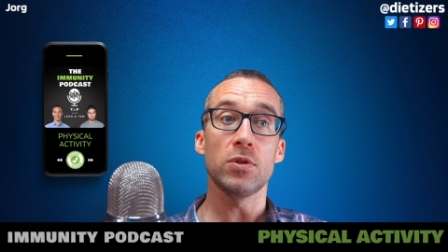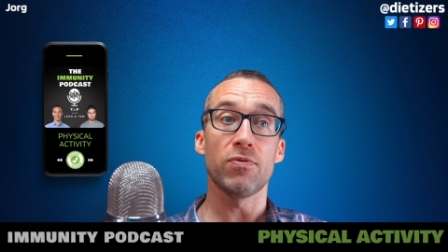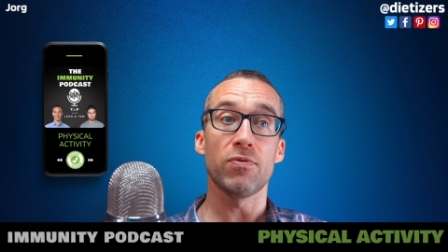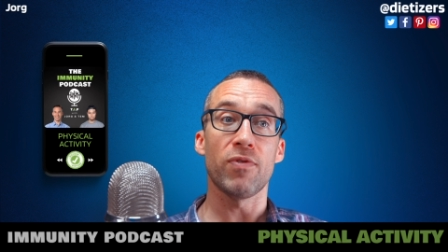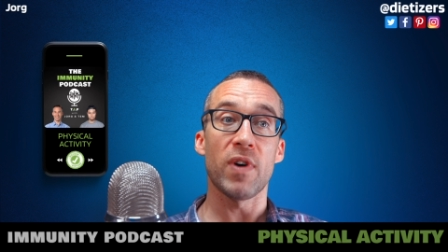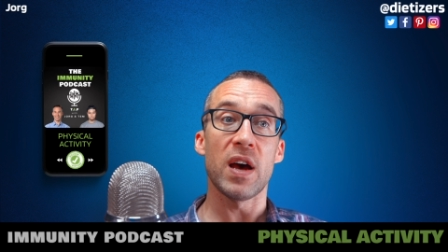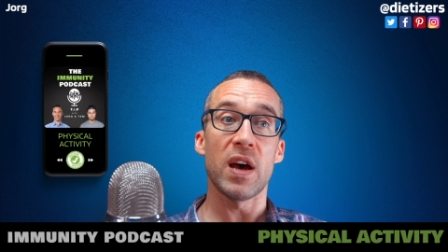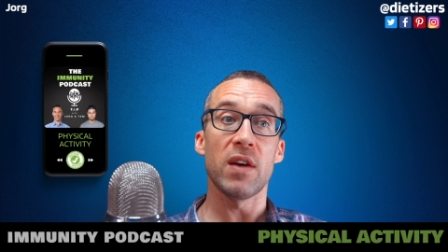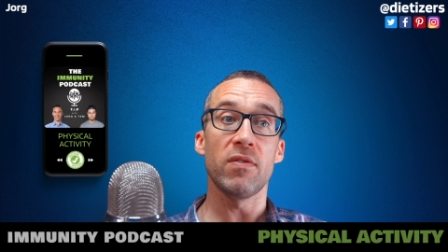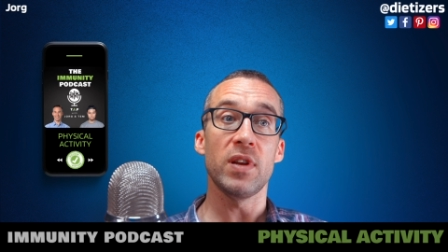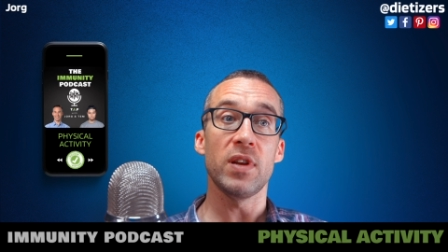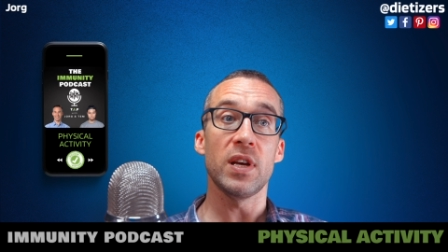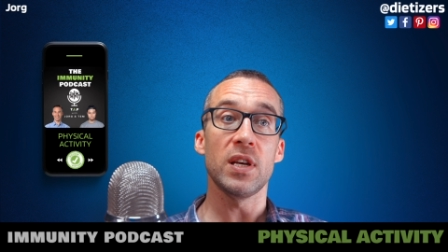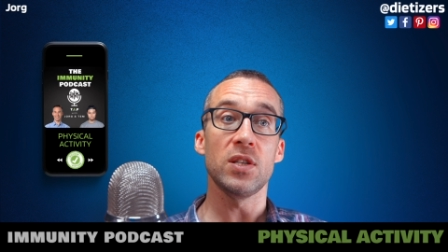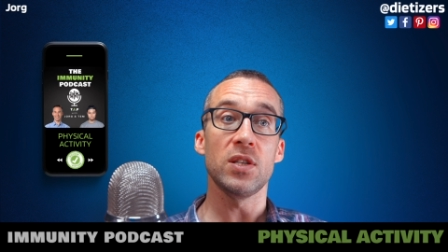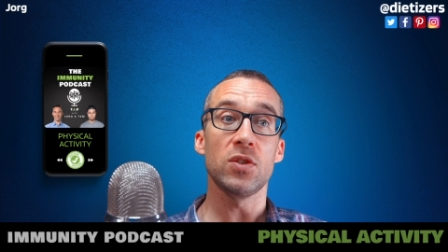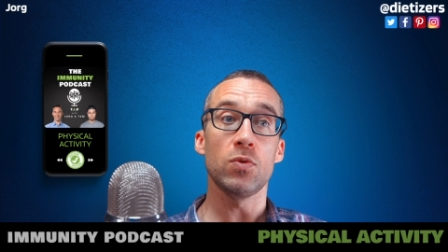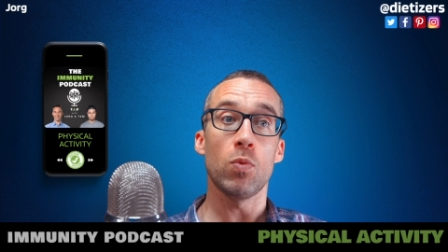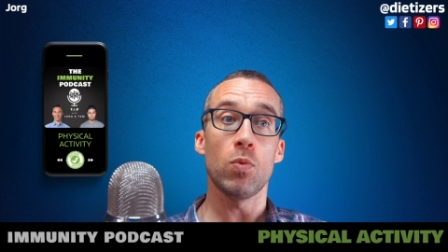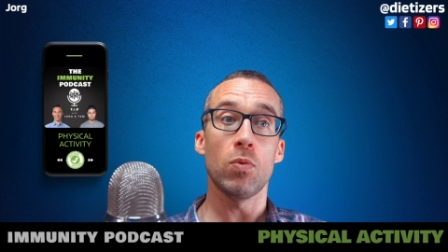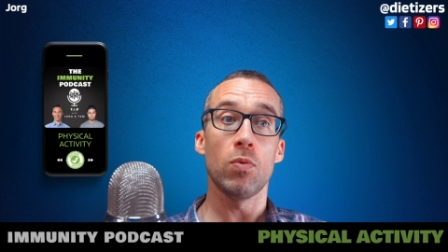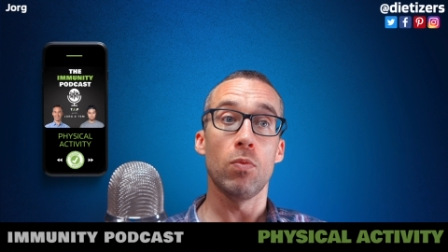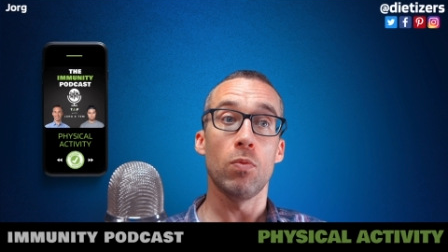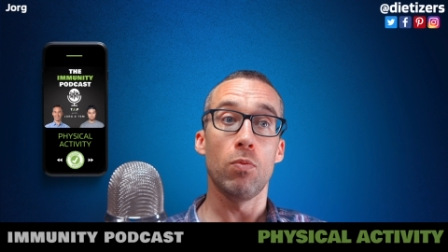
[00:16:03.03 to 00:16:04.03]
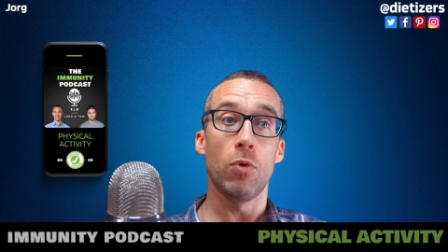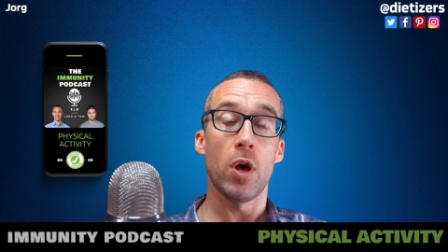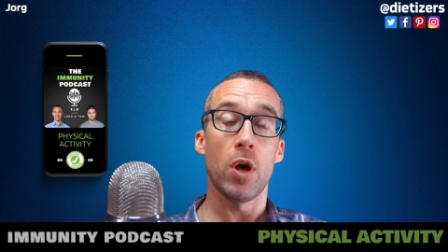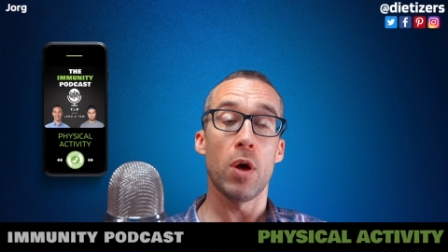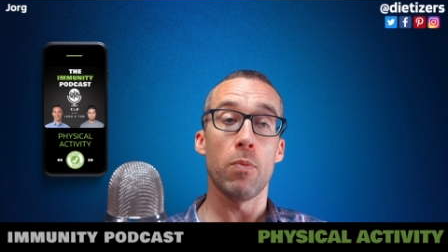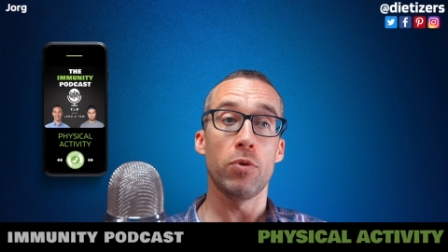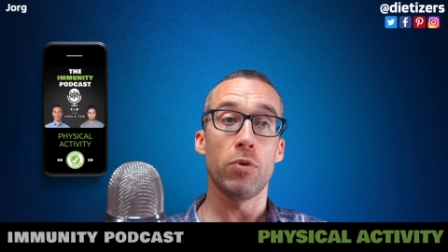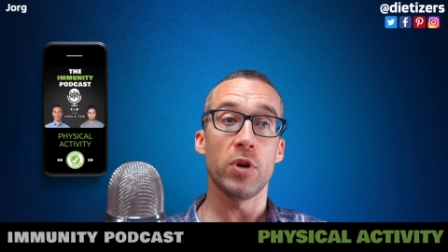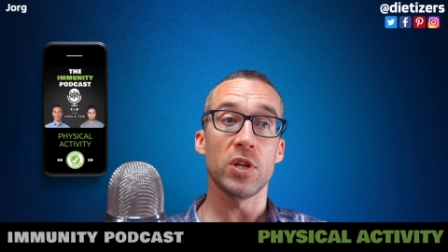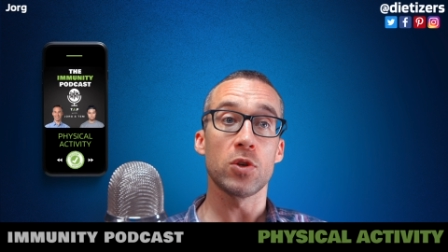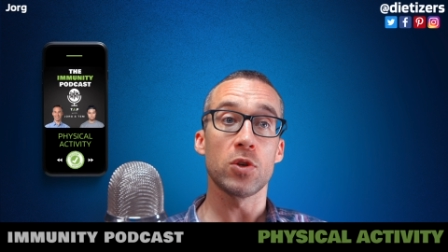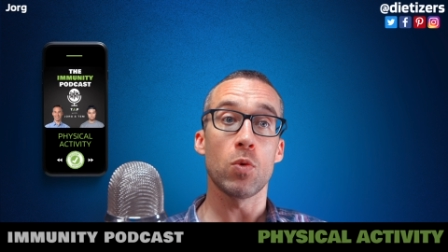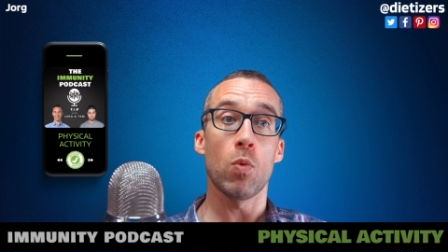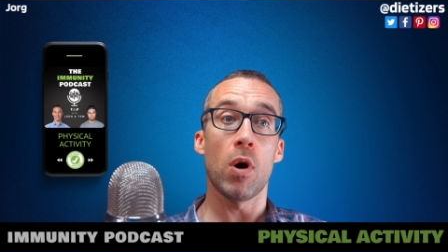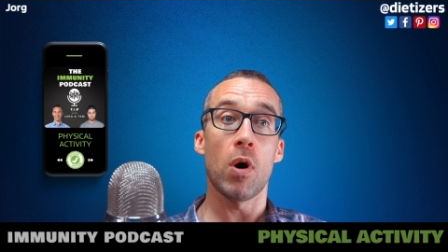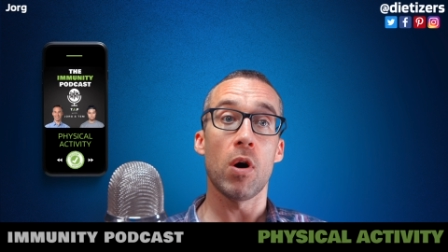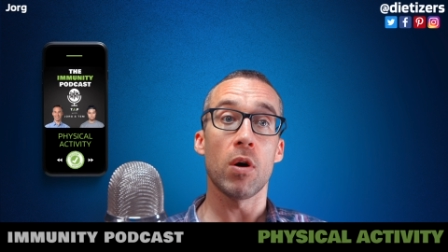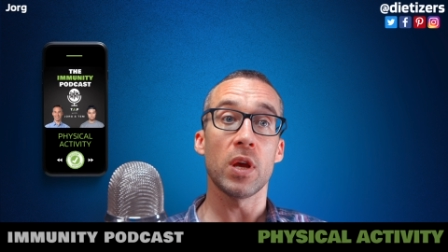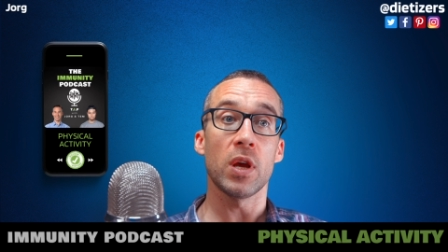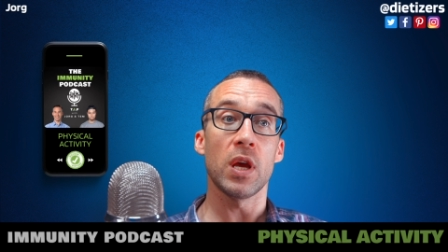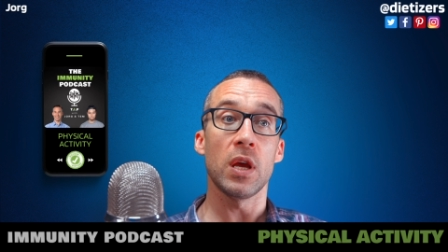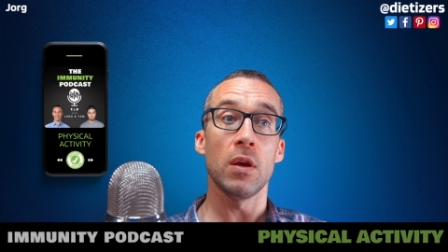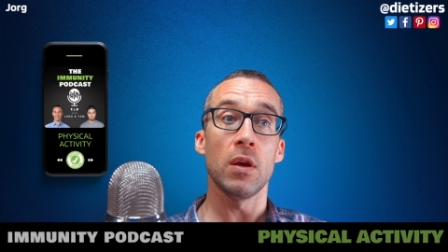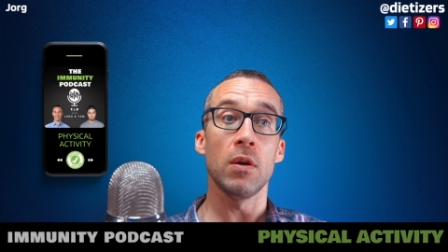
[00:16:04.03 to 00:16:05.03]
five days uh, brisk
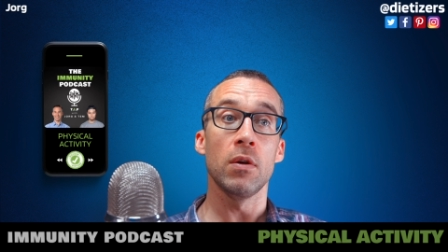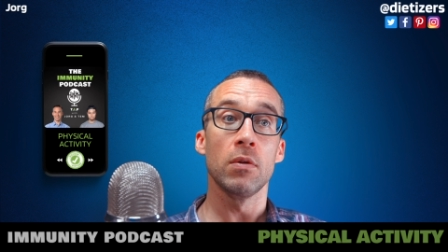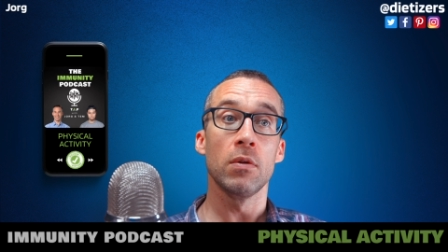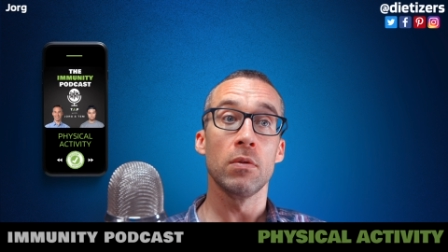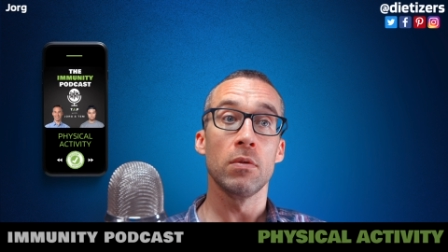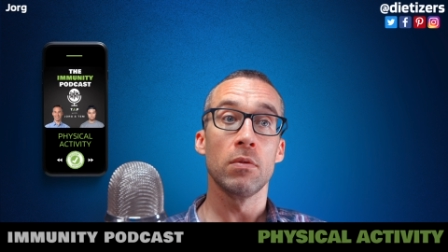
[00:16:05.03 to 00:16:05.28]
walking.